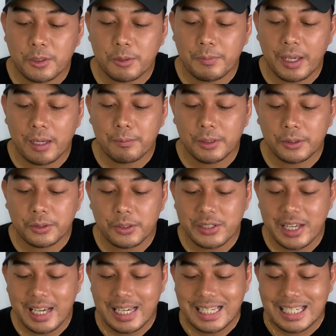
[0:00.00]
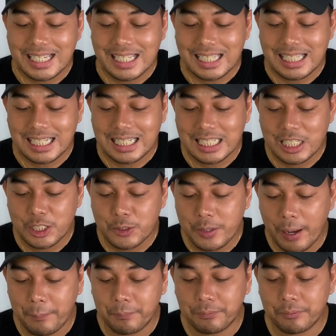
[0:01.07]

to be able to change the strap.